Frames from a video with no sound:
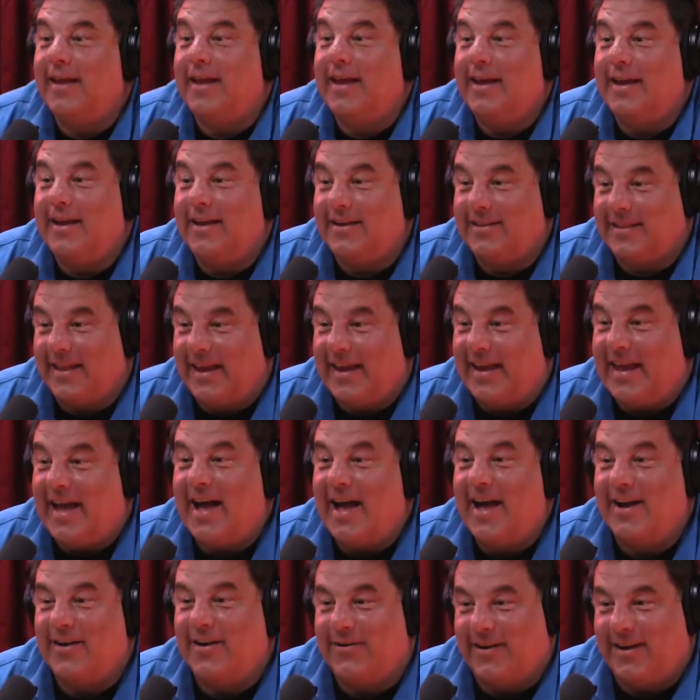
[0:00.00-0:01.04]
here, they
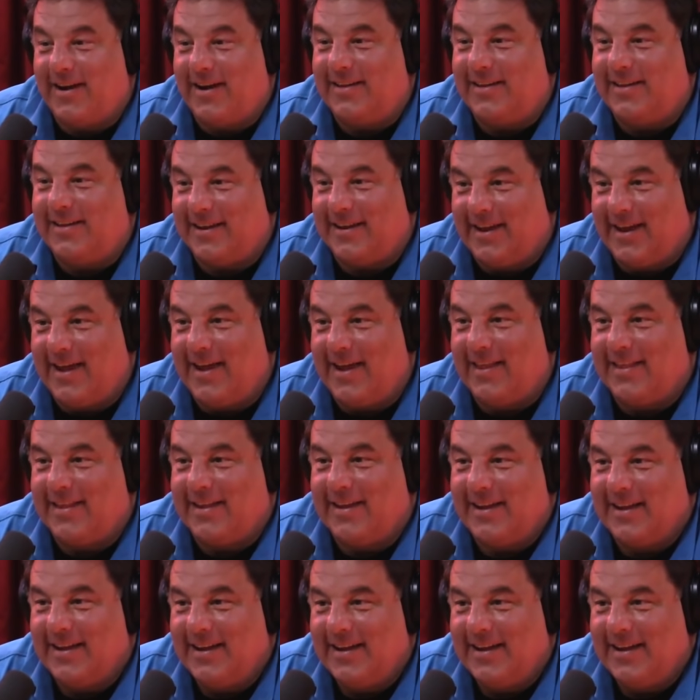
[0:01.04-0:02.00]
congregate together. Yeah.